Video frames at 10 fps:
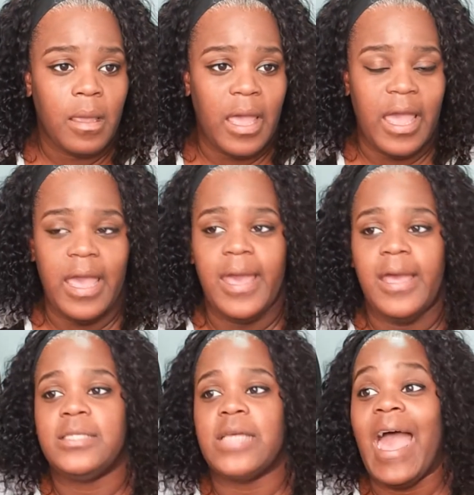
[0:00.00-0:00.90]

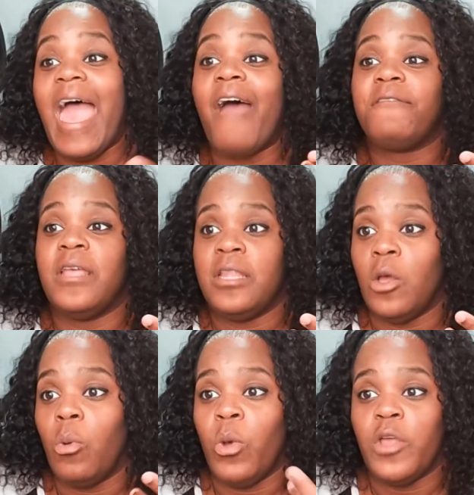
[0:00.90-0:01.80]
And I have, you
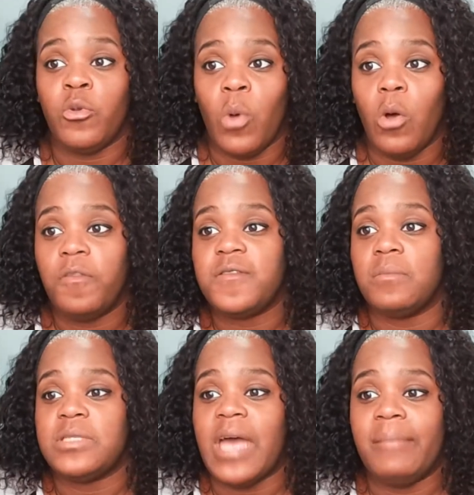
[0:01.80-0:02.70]
know, with growth,
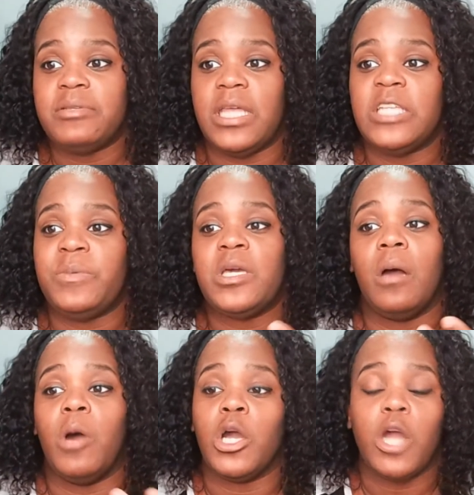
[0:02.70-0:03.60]
sometimes things
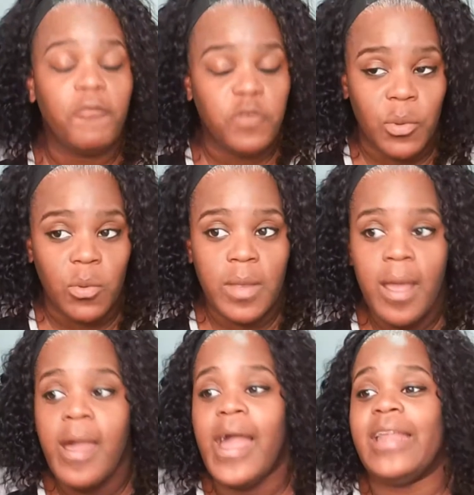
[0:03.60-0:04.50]
become uncomfortable.
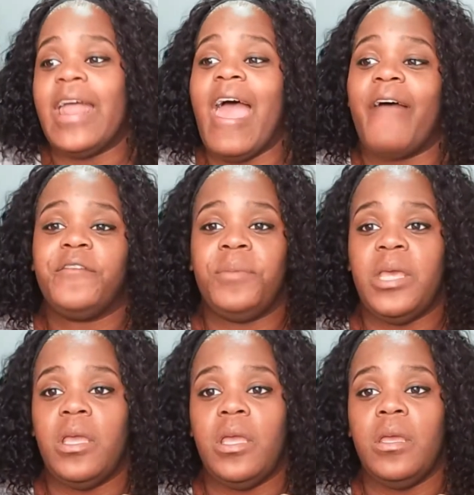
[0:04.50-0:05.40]
And I have to
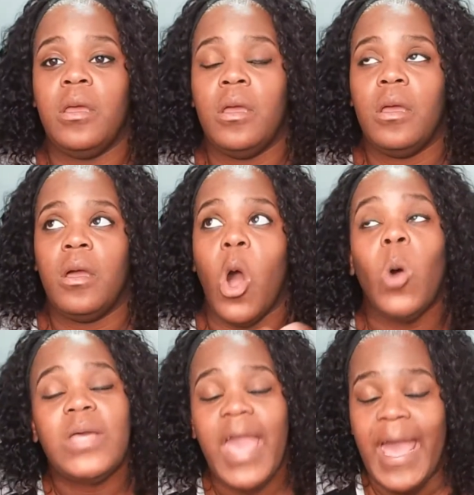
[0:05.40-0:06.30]
be
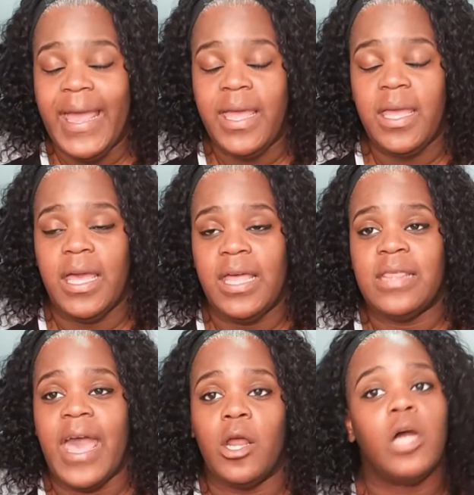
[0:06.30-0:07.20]
okay in
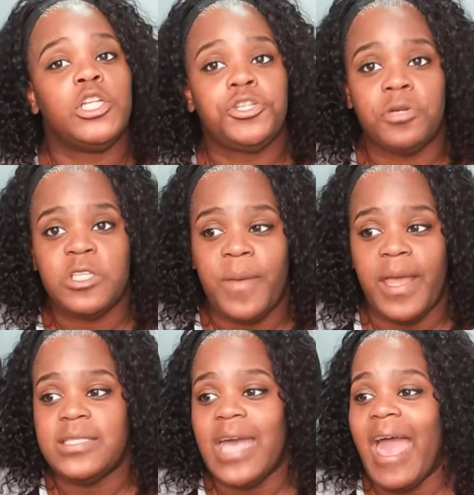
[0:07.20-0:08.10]
that unsure
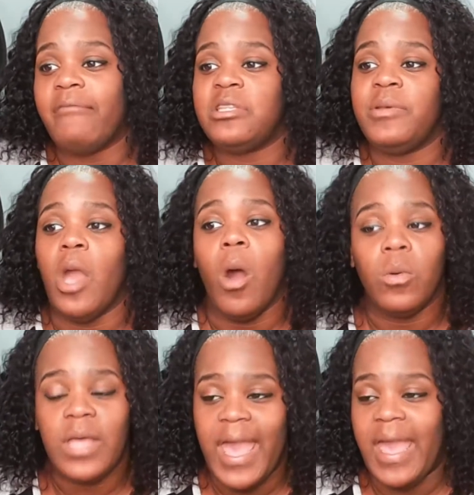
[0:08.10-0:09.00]
space. I have to be
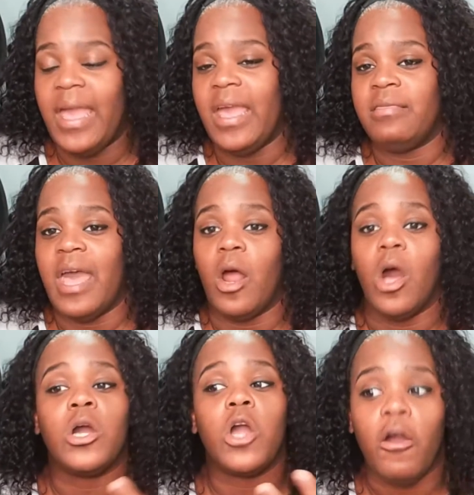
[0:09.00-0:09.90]
okay in that
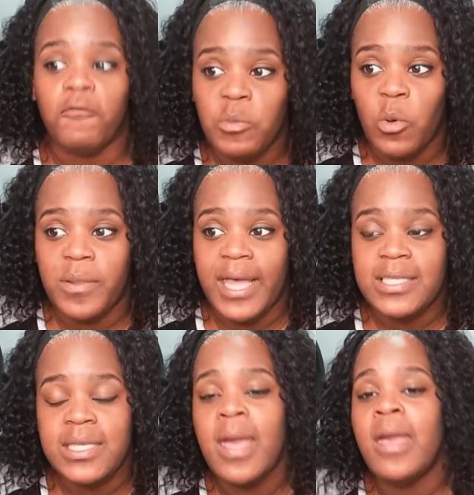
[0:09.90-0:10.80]
uncomfortable
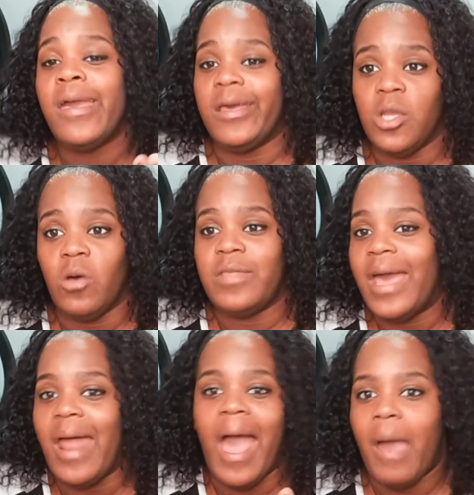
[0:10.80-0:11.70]
place and know
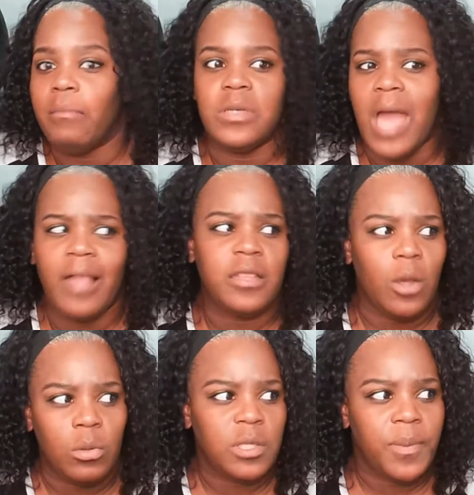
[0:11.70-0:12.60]
that I'm not the
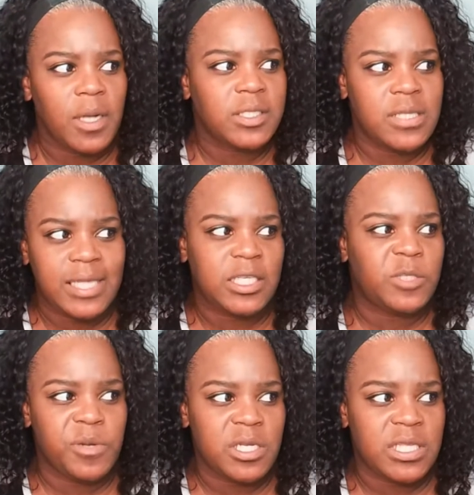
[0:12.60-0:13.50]
only person that's
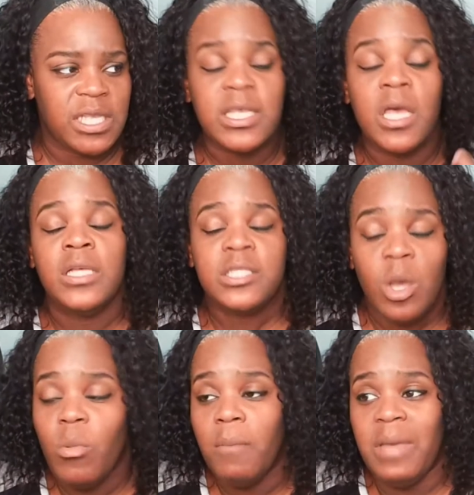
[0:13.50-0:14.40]
experiencing this.
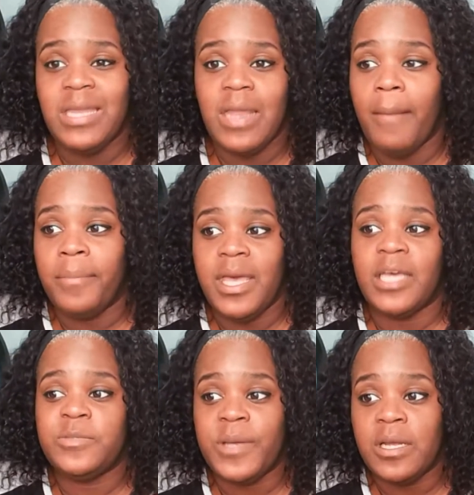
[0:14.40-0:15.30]
Someone may not be
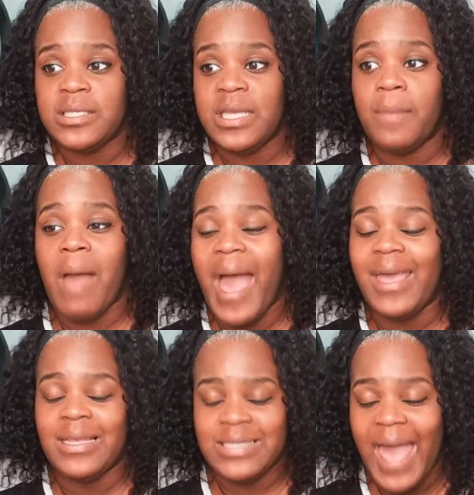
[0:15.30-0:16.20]
experiencing my
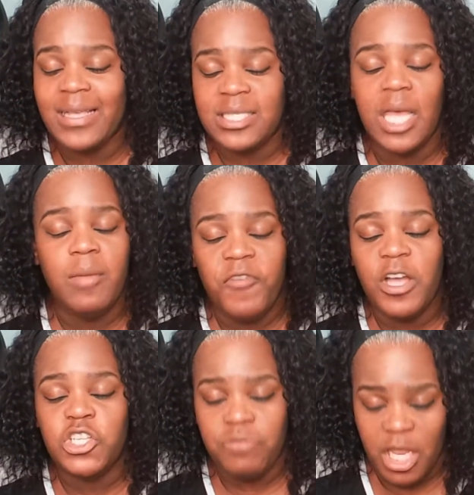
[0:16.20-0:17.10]
exact same
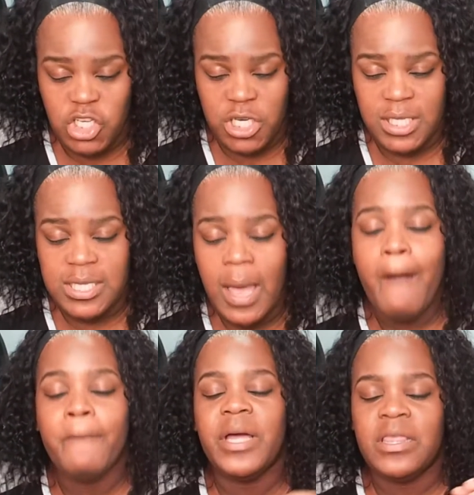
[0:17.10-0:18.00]
frustrations,
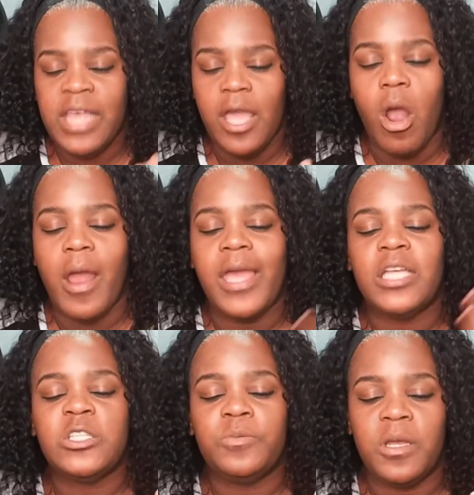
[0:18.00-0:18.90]
but they are
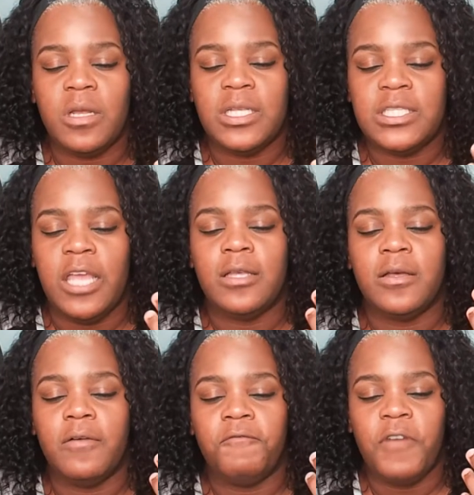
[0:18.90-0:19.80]
experiencing
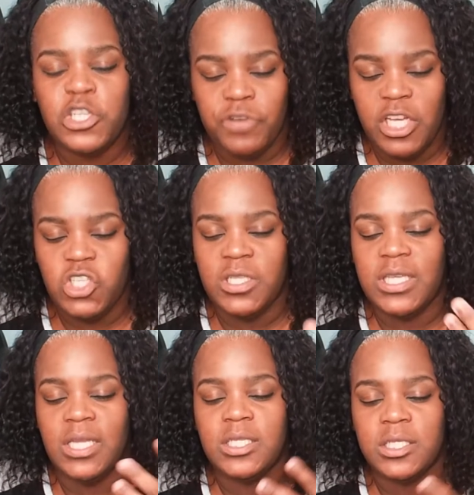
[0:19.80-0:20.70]
frustrations
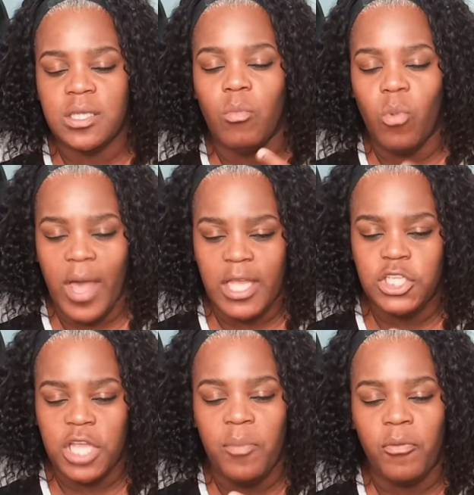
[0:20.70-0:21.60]
in some way,
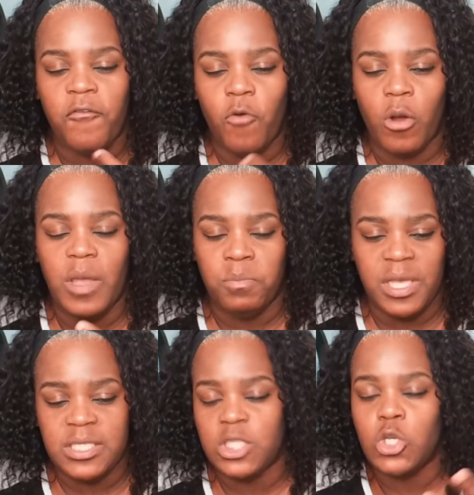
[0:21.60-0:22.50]
shape, or form in
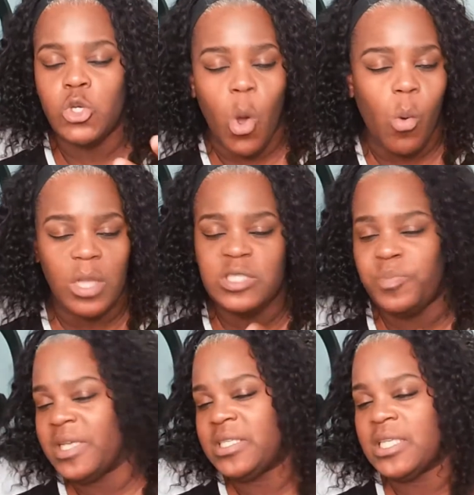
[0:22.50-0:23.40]
business. No one's
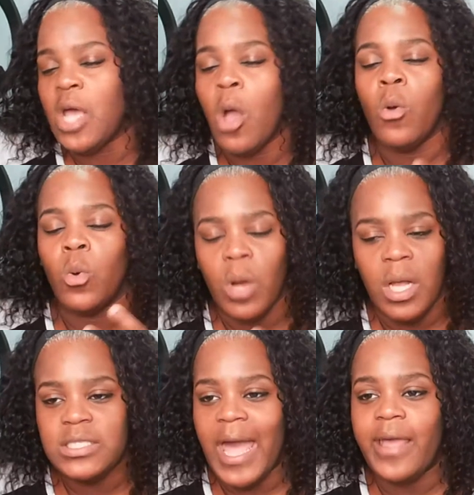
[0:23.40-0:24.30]
business
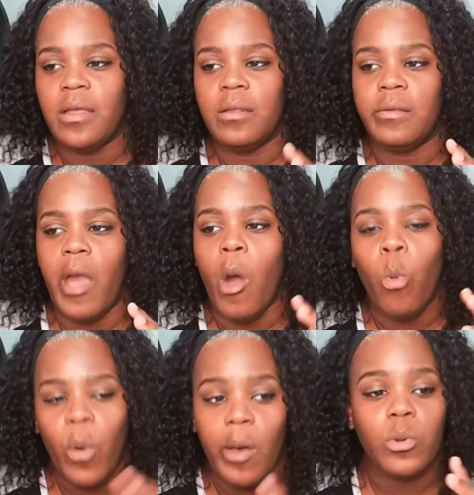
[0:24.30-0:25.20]
runs like a
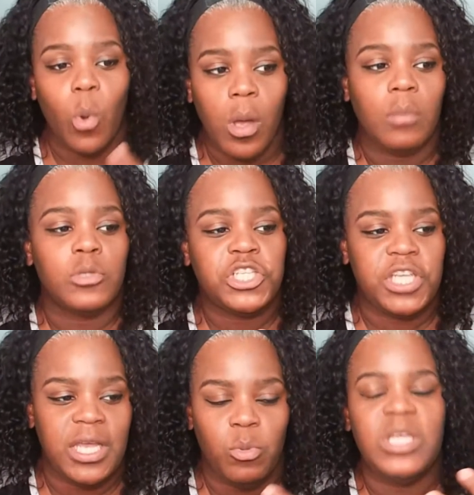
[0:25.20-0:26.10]
well-oiled
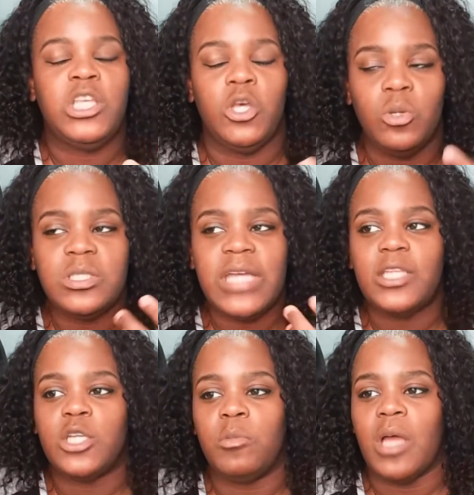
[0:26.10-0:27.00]
machine. We use that
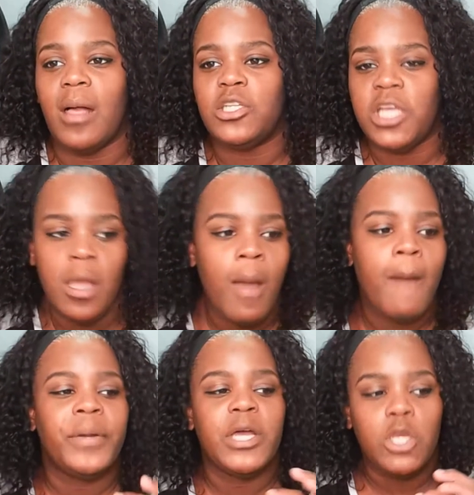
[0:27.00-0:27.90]
terminology,
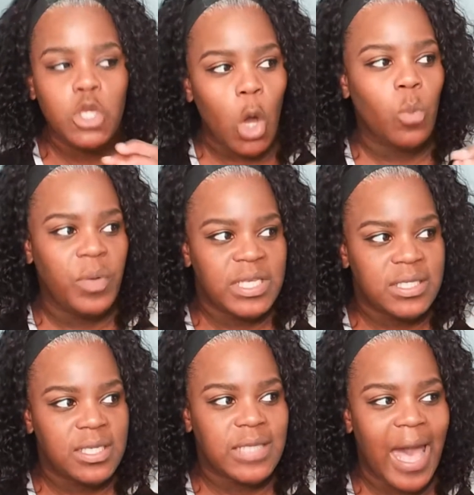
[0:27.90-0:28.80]
but no
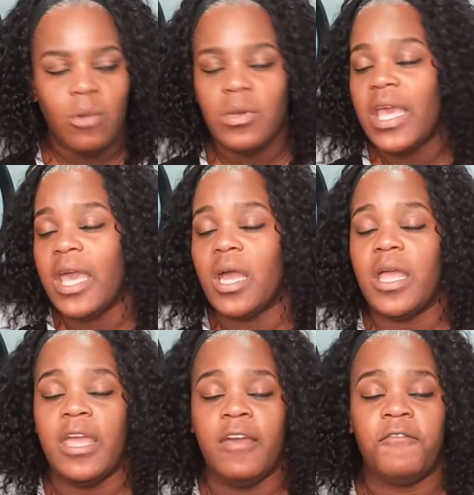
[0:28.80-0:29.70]
business. I don't care
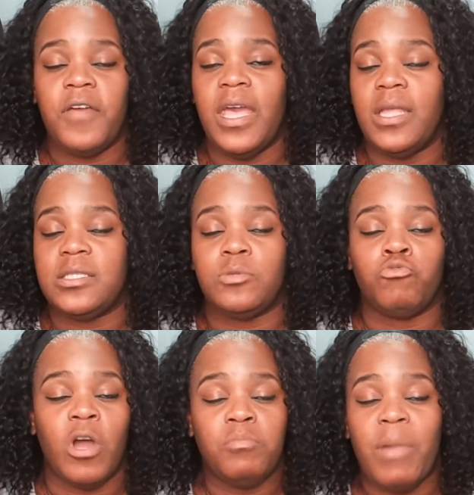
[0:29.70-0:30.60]
if it's
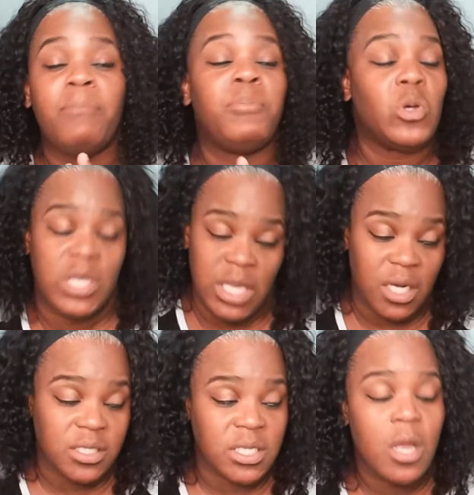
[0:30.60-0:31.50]
run by
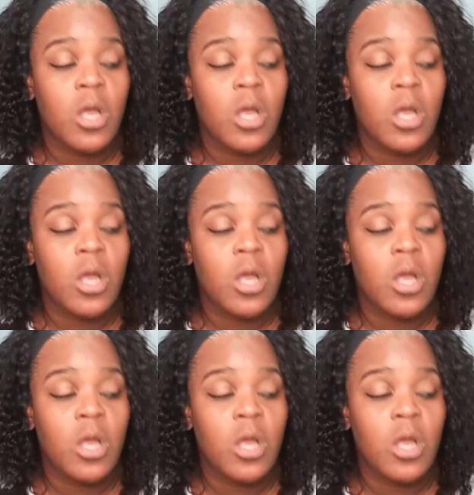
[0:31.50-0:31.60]
billionaires.